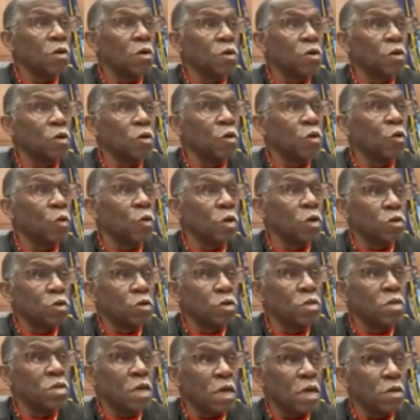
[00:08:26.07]
Are you going
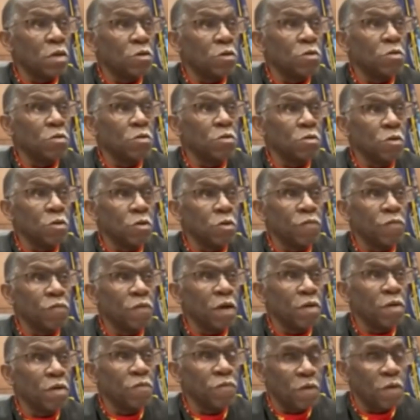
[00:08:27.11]
to tender
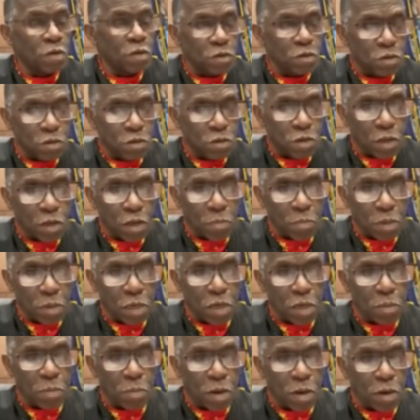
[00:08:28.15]
certified funds to them
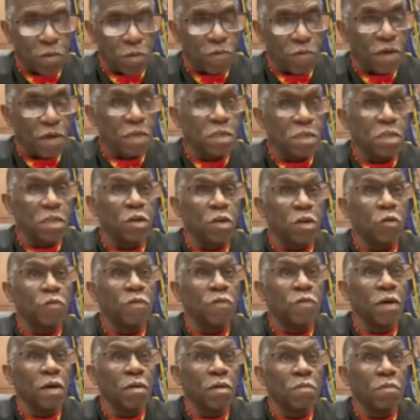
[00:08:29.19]
in the amount of
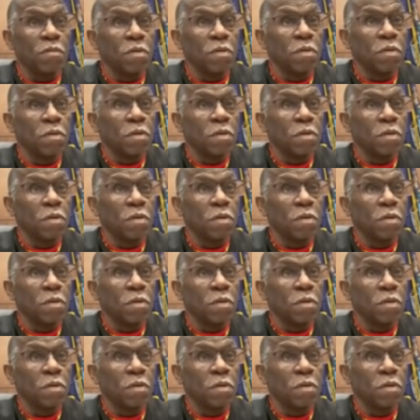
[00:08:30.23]
1805?